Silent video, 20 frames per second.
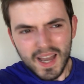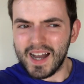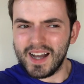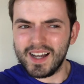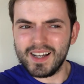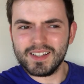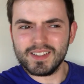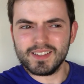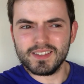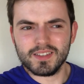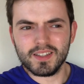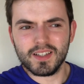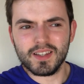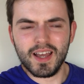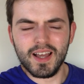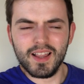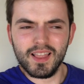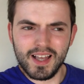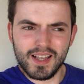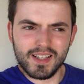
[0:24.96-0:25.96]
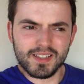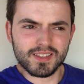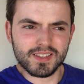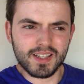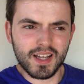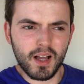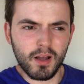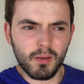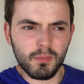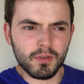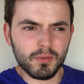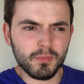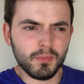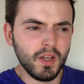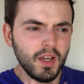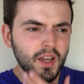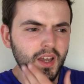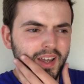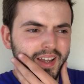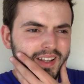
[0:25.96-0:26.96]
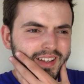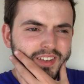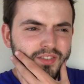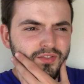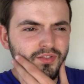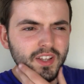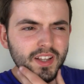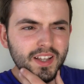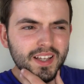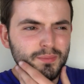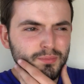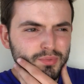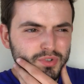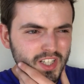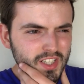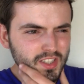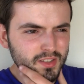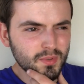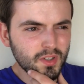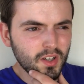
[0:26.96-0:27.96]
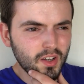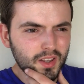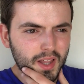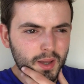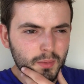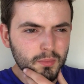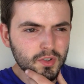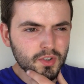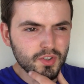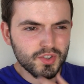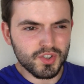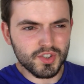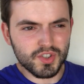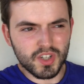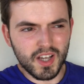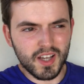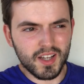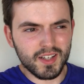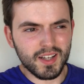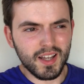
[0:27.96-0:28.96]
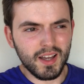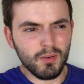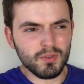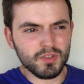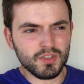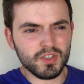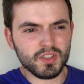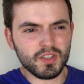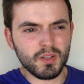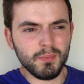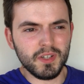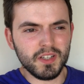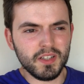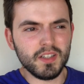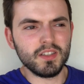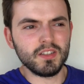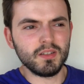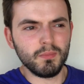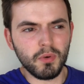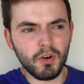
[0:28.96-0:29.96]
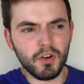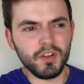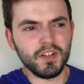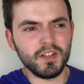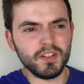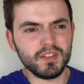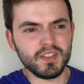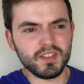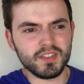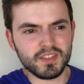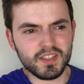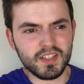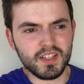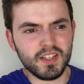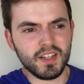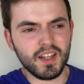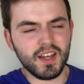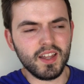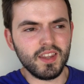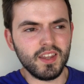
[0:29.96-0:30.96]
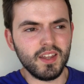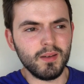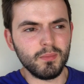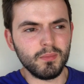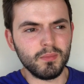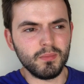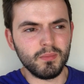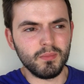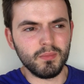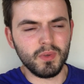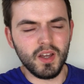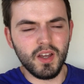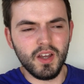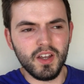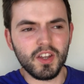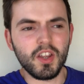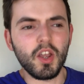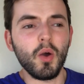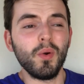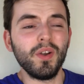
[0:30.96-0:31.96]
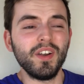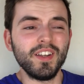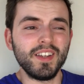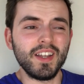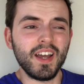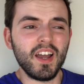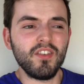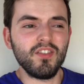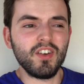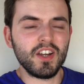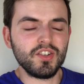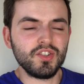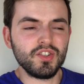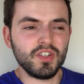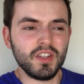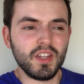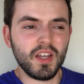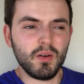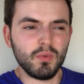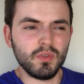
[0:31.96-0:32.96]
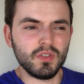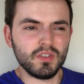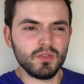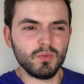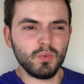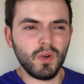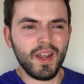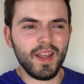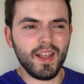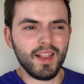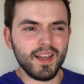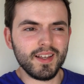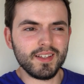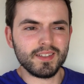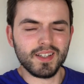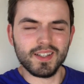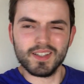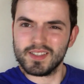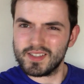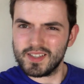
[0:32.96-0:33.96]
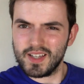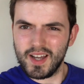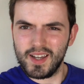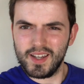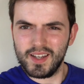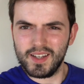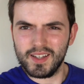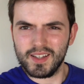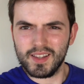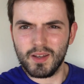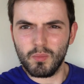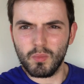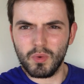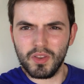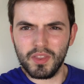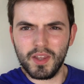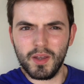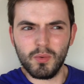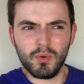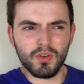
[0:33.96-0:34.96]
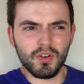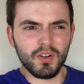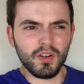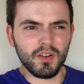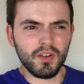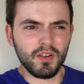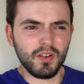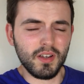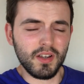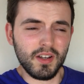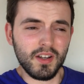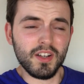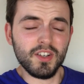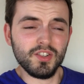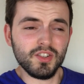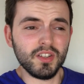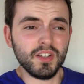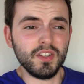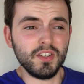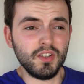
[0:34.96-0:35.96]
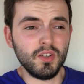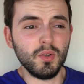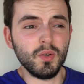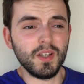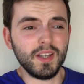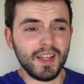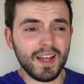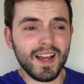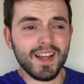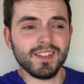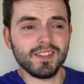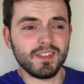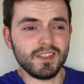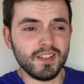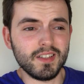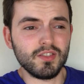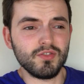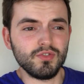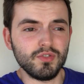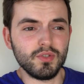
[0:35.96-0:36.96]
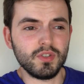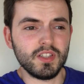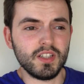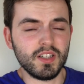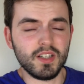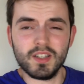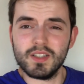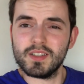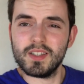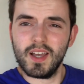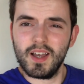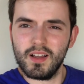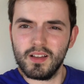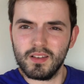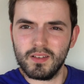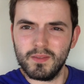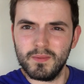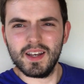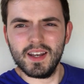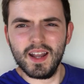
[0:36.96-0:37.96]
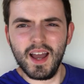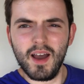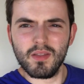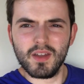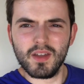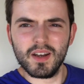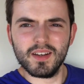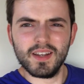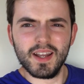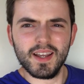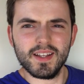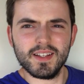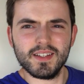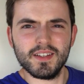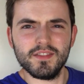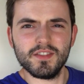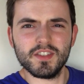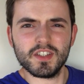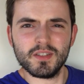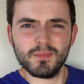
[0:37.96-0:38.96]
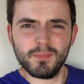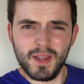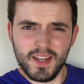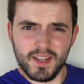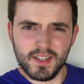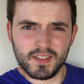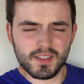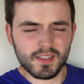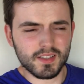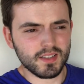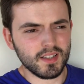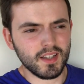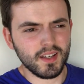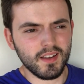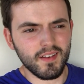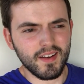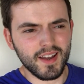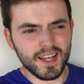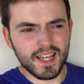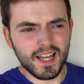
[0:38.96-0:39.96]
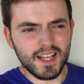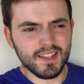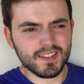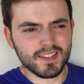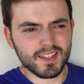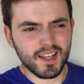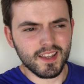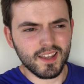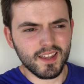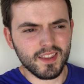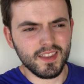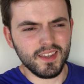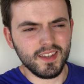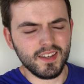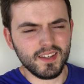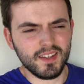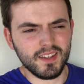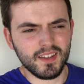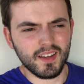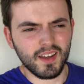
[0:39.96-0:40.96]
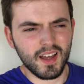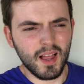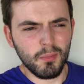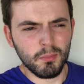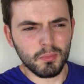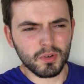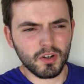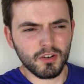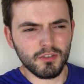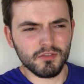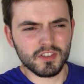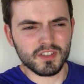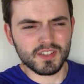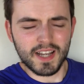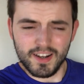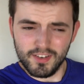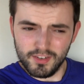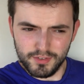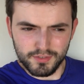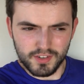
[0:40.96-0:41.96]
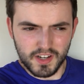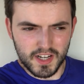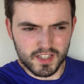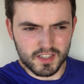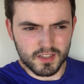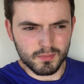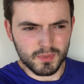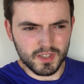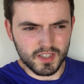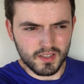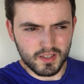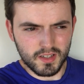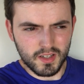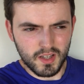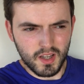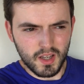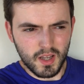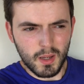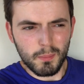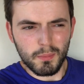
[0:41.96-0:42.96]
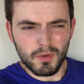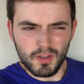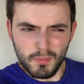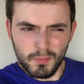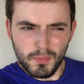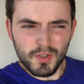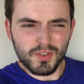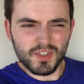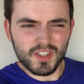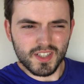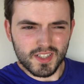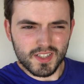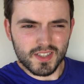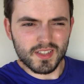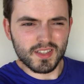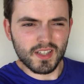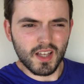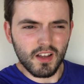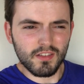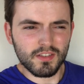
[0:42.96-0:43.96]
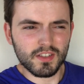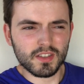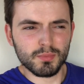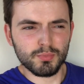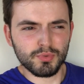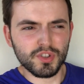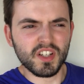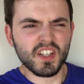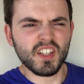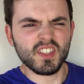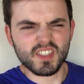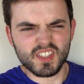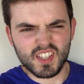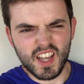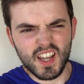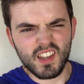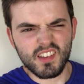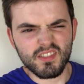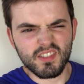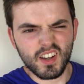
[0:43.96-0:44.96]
And their last album didn't really impress me all that much, and I was just a bit disappointed to see that them go in a direction that was way less exciting than what they were uh, initially doing as this routine is hell. Now that negative space is here, I can say that the album cover terrifies me, but the music itself is pretty safe.